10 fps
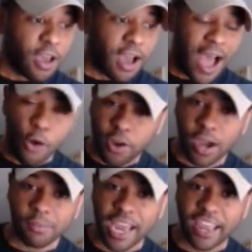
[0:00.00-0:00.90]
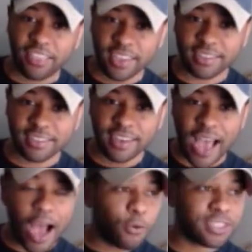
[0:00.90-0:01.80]
outcome like this.
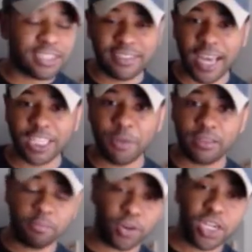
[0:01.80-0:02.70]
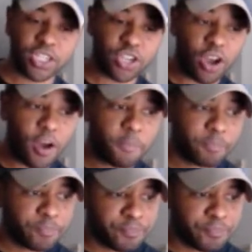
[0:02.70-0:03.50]
How is this not expected? Brendan Schaub,